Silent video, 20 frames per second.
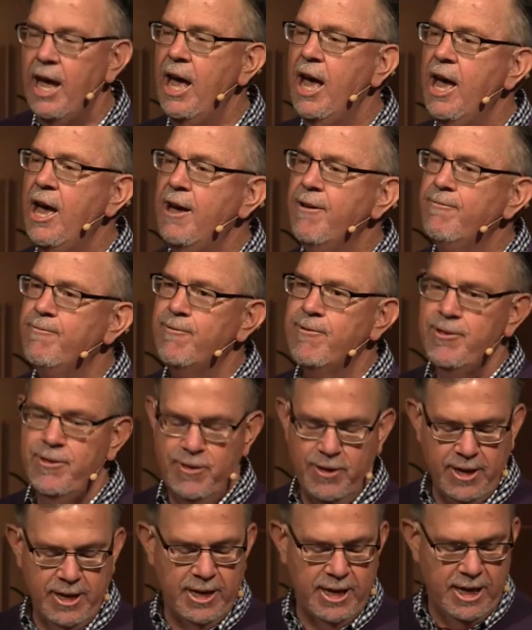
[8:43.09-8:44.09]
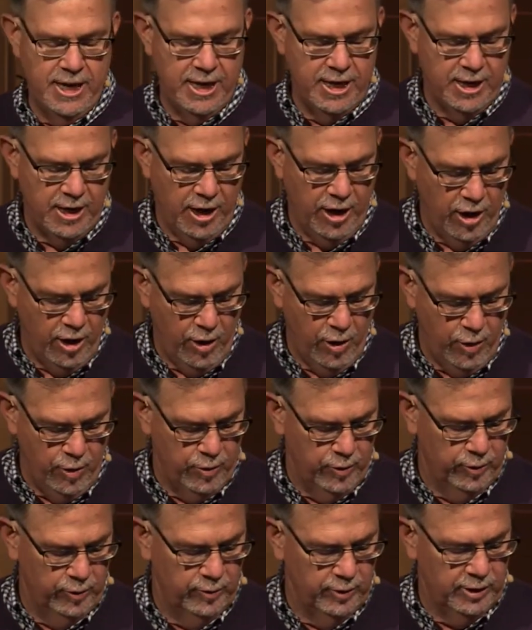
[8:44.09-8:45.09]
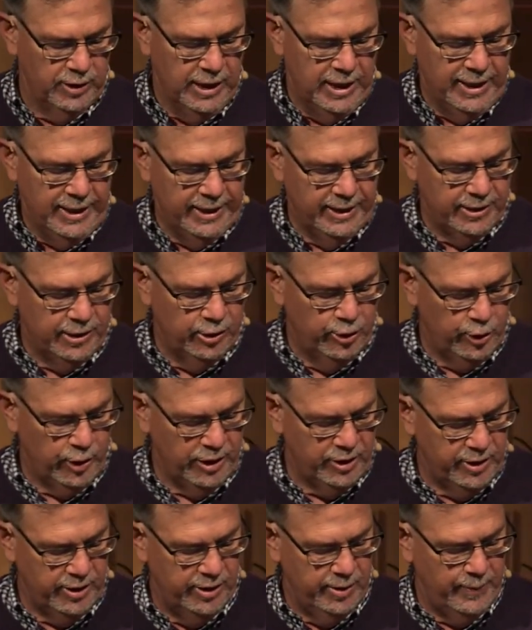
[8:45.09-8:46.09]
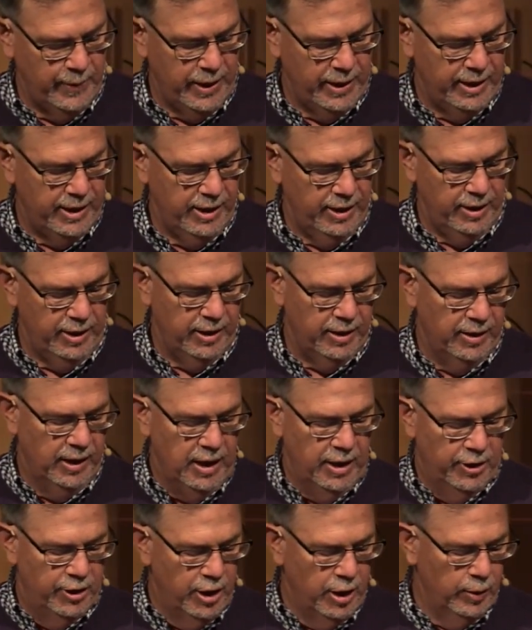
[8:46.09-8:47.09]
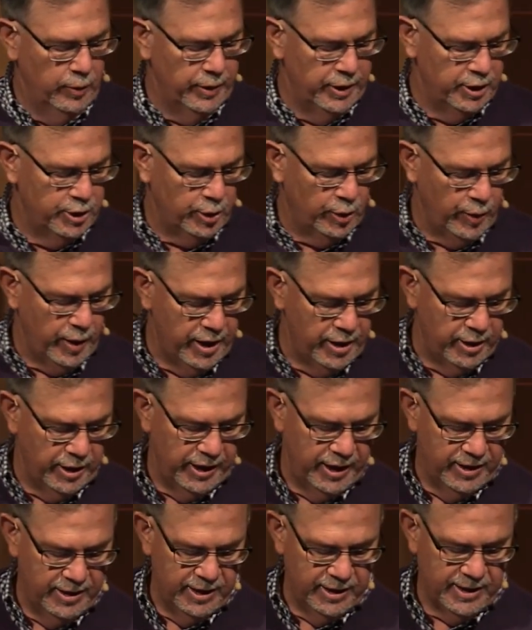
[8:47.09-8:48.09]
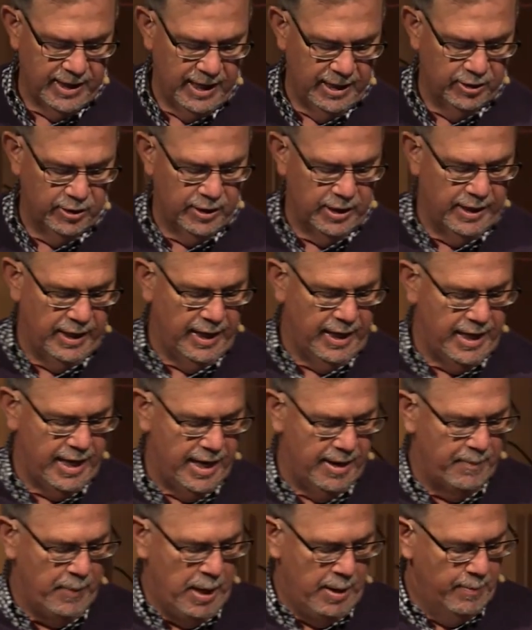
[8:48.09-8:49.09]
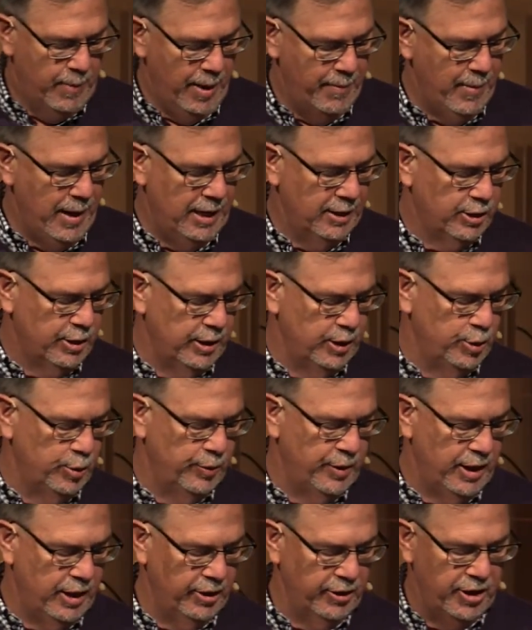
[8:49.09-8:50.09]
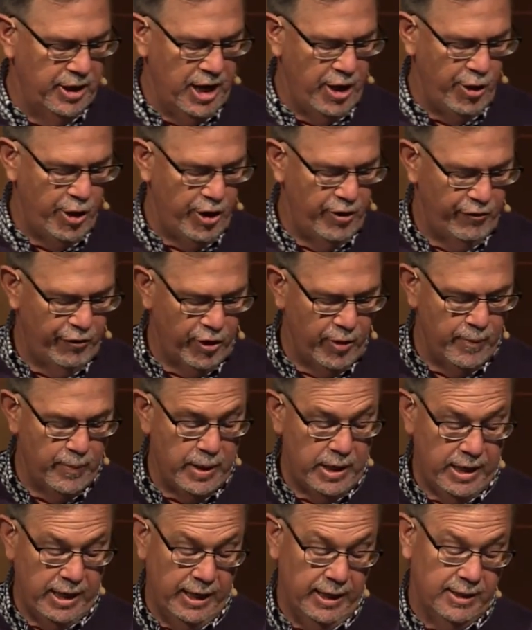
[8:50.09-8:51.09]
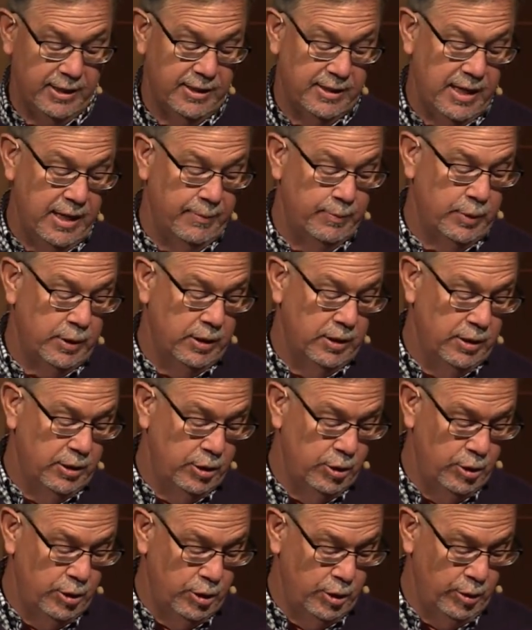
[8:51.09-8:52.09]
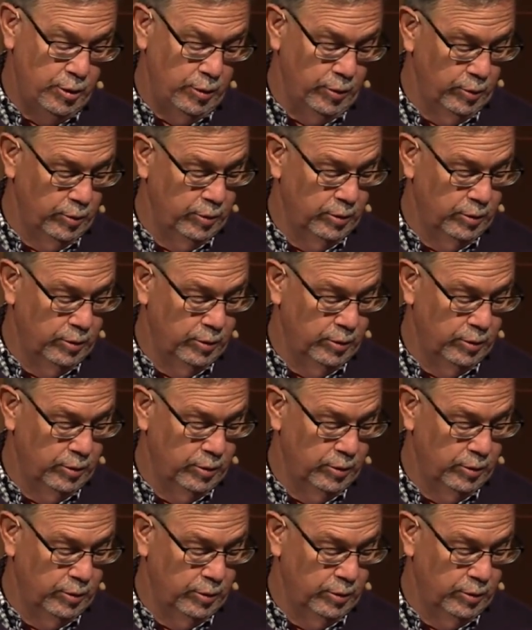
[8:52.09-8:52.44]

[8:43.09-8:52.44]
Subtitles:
Everything he owns, he has entrusted to my care. No one is greater in this house than I am. My master has withheld nothing from me except you.